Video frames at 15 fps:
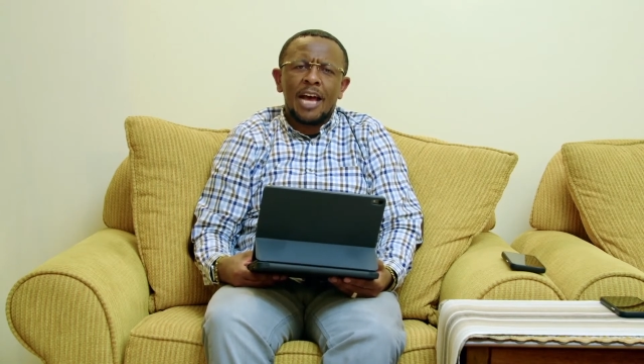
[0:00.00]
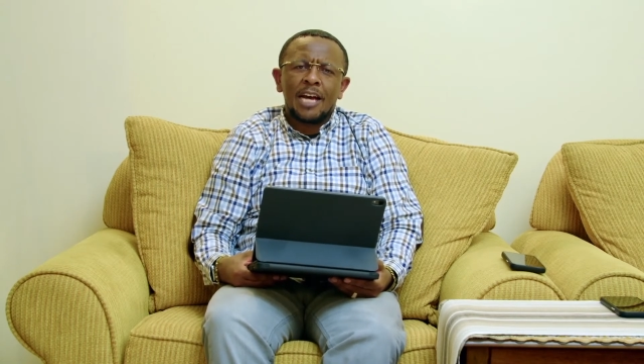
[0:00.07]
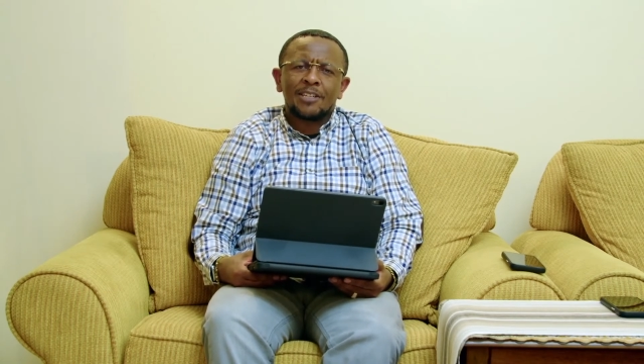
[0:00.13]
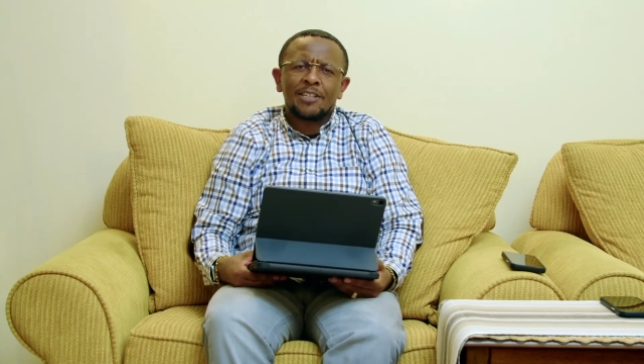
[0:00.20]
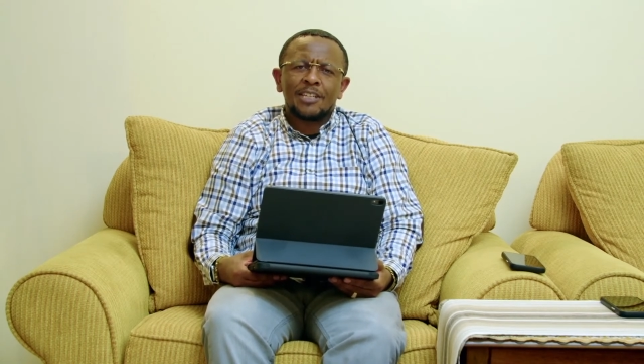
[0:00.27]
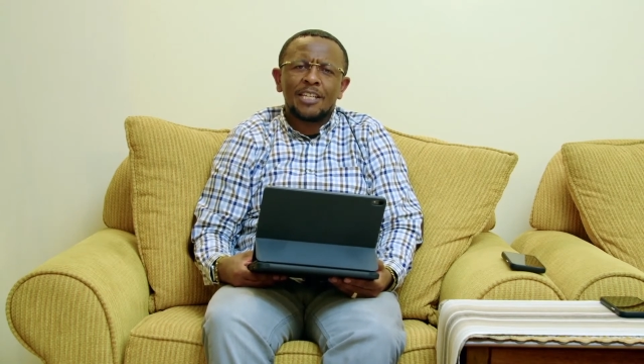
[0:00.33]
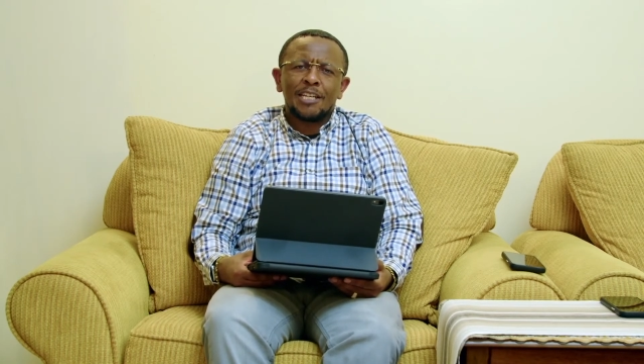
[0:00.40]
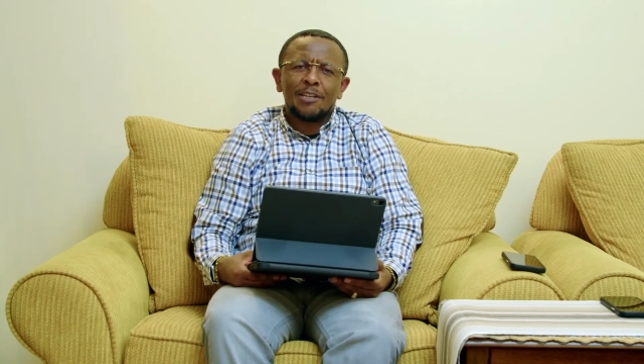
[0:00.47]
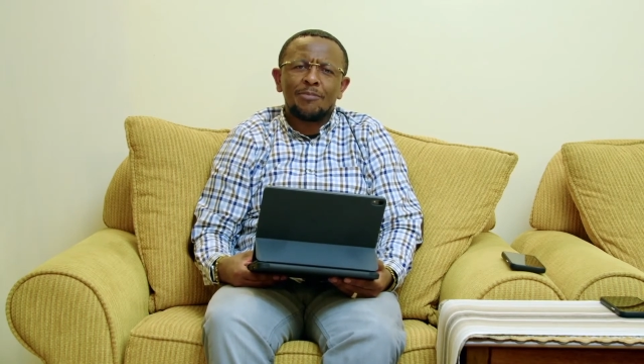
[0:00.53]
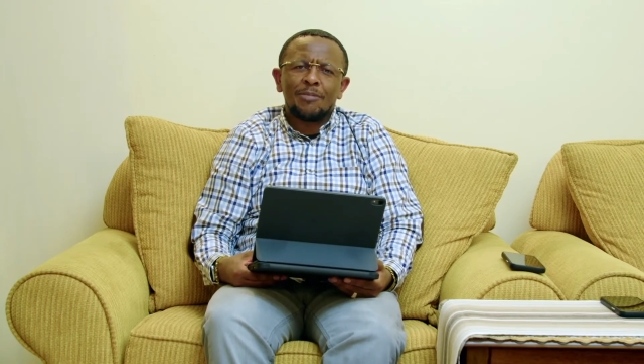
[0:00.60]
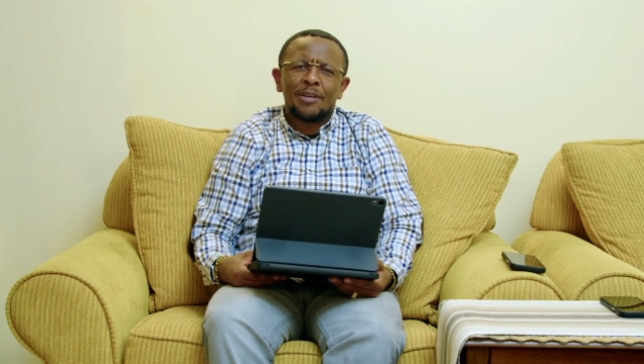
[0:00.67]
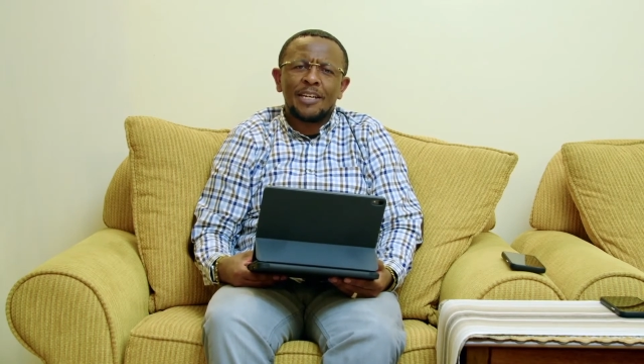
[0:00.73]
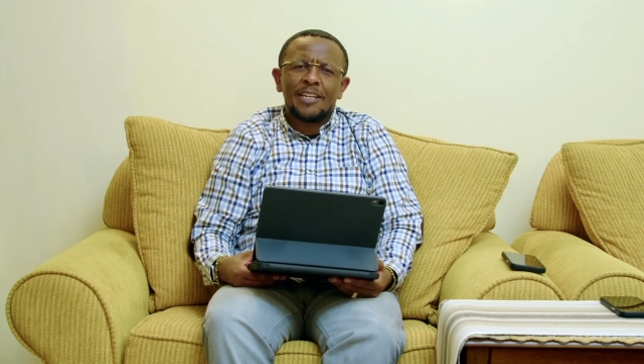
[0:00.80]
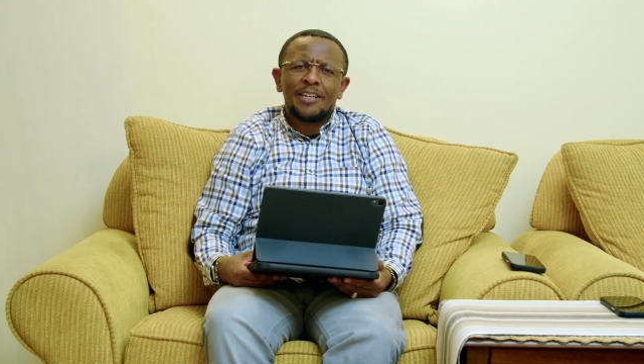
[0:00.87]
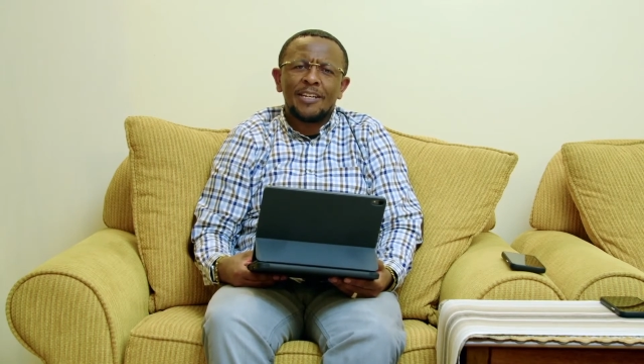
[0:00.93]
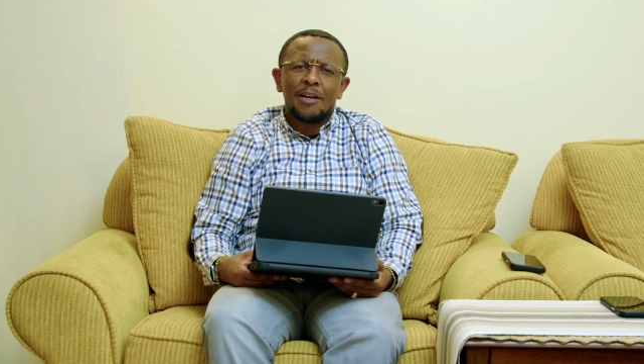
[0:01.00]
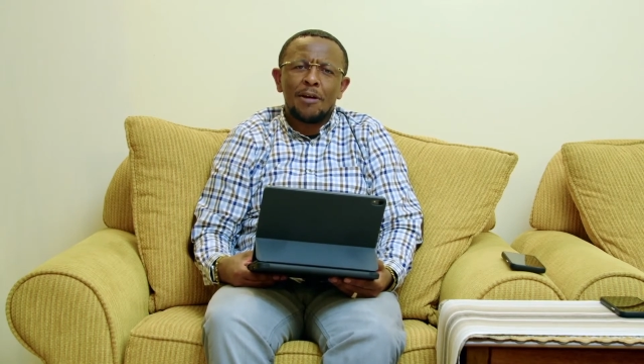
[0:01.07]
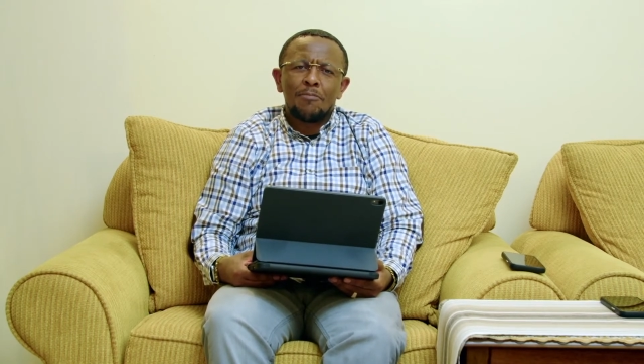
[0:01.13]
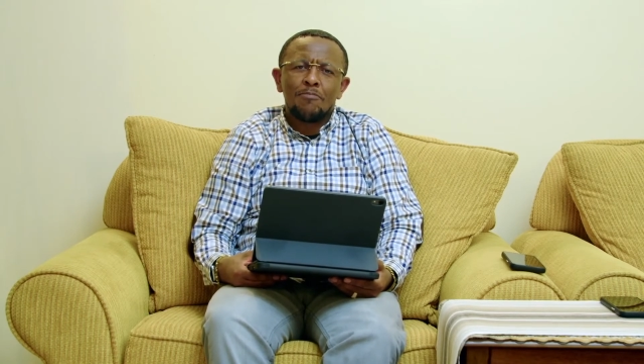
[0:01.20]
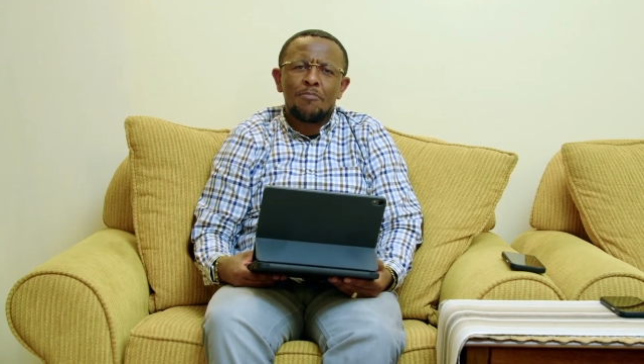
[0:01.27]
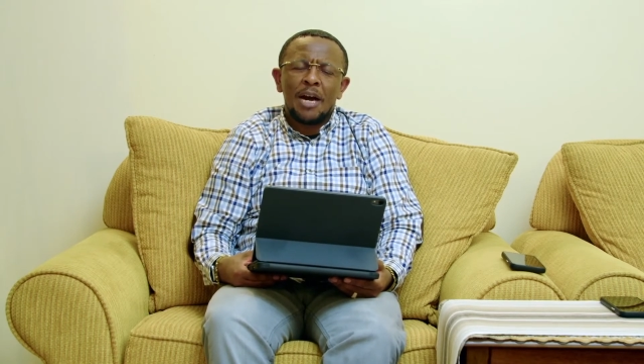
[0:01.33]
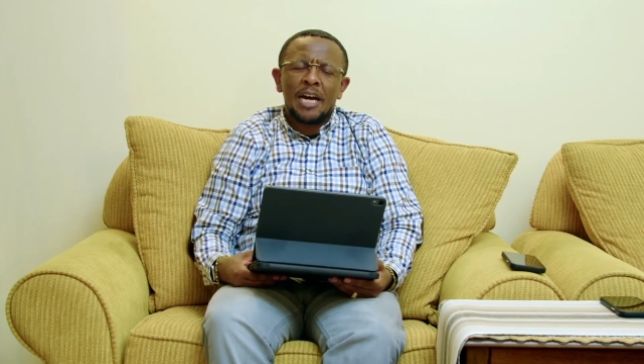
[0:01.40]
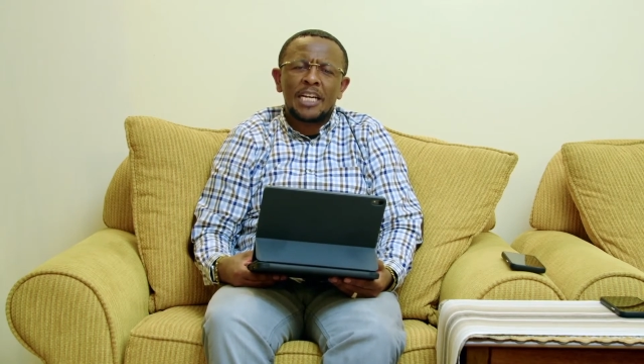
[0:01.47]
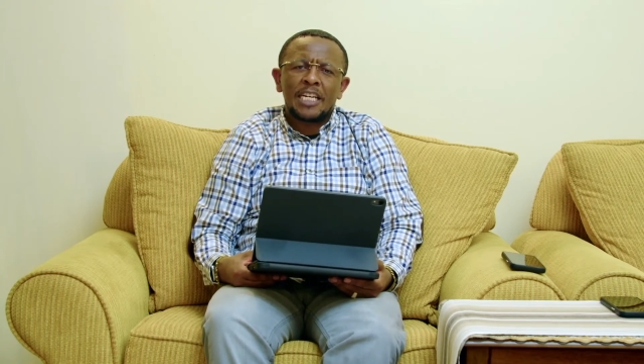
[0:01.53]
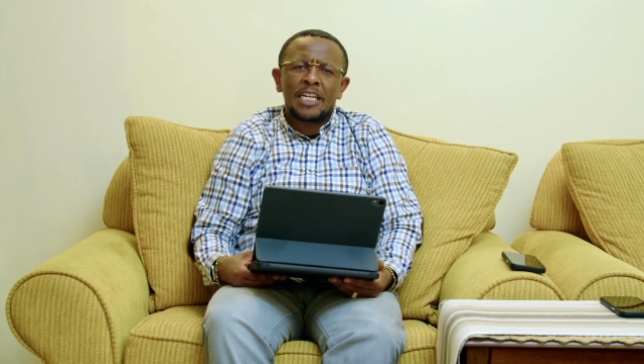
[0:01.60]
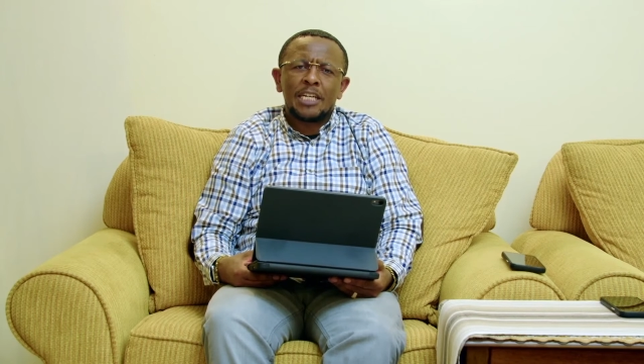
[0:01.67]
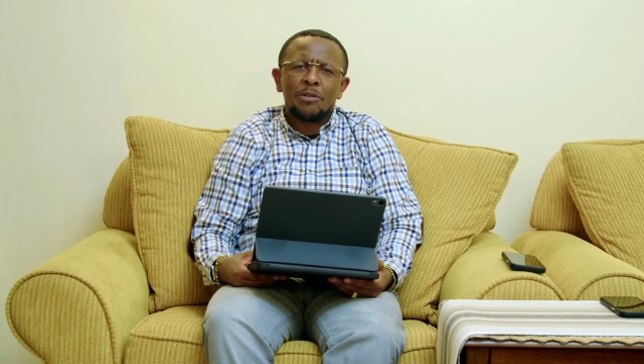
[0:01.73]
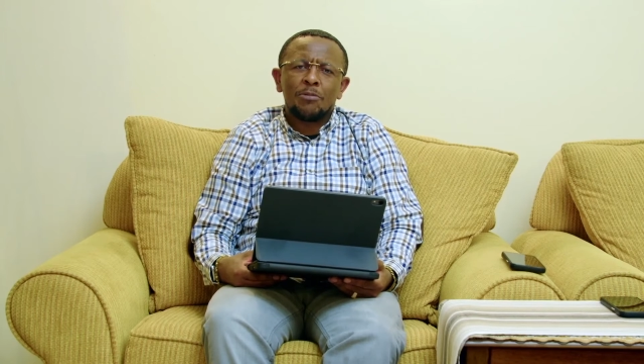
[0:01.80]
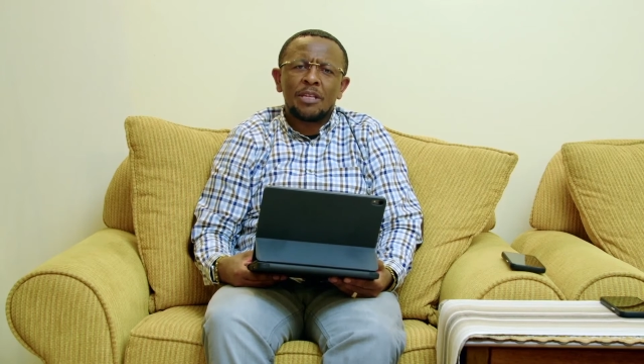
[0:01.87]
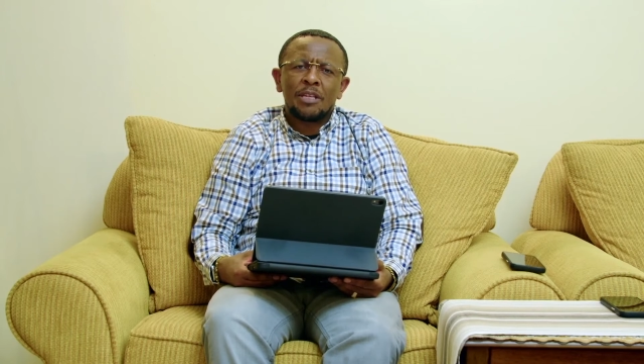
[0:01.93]
actually been
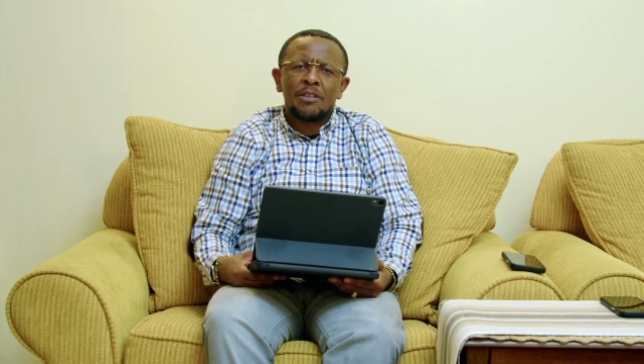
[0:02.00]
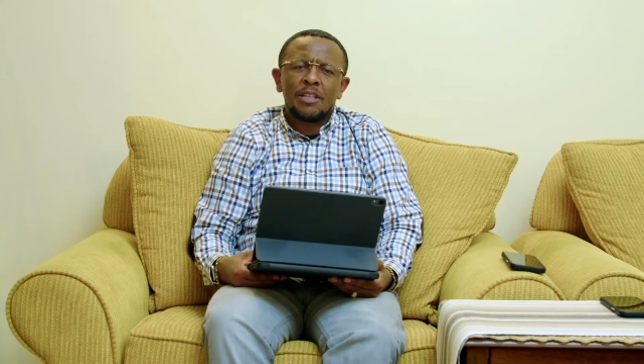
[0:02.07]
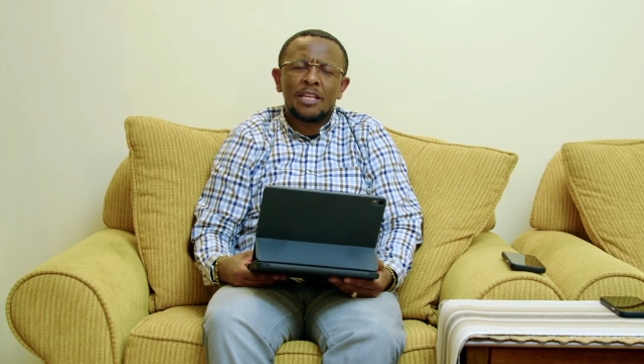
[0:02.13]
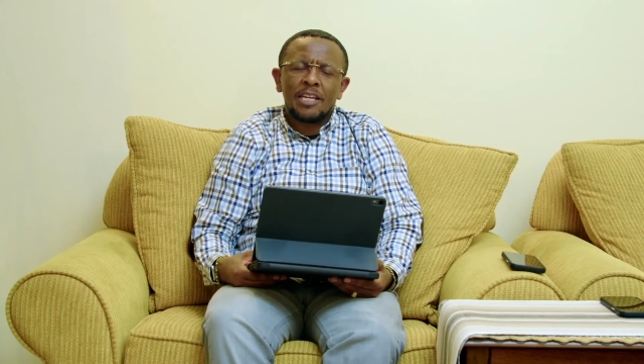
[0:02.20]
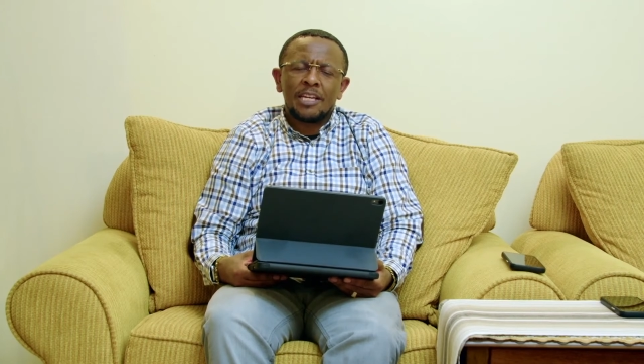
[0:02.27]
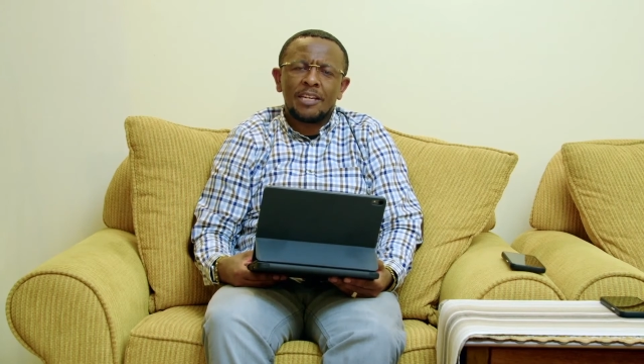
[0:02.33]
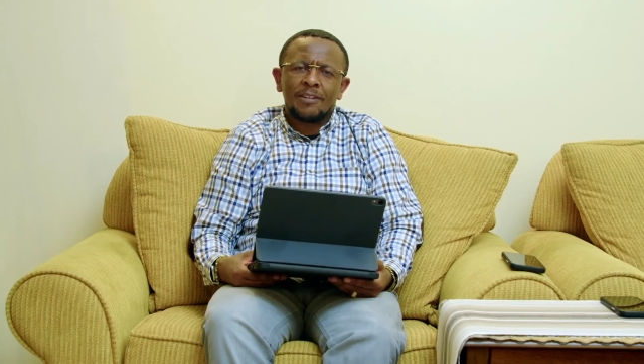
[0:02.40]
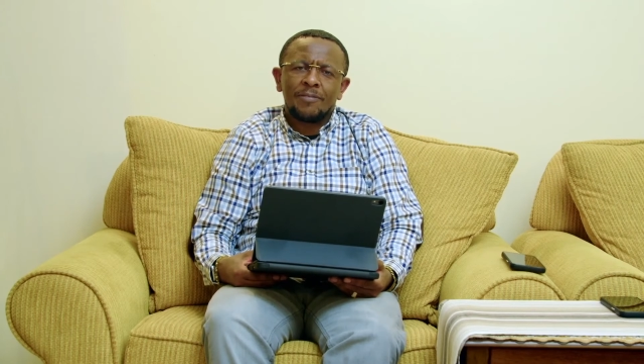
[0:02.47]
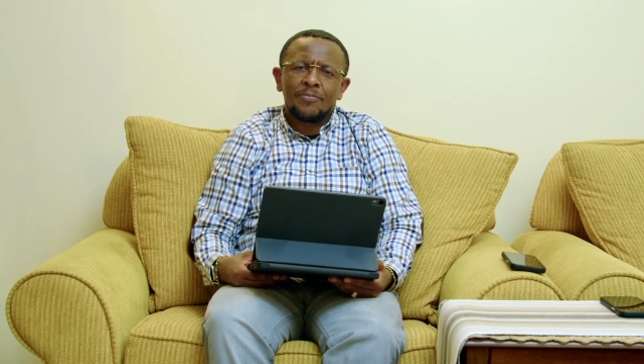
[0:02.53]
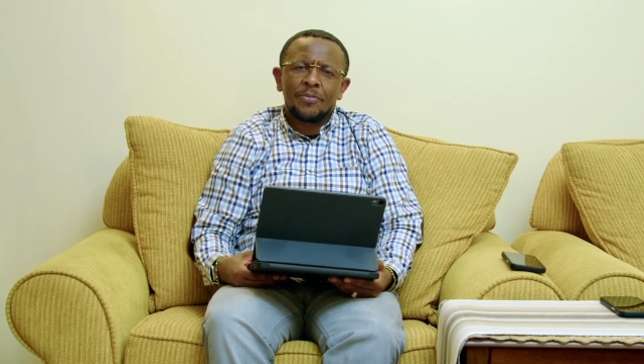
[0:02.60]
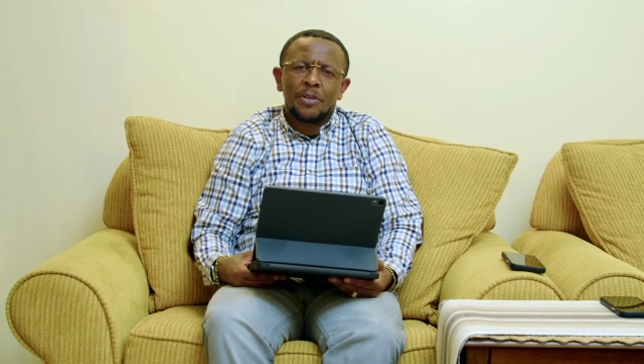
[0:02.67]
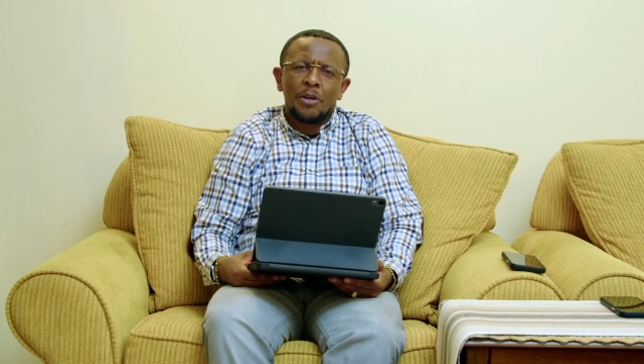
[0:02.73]
buried within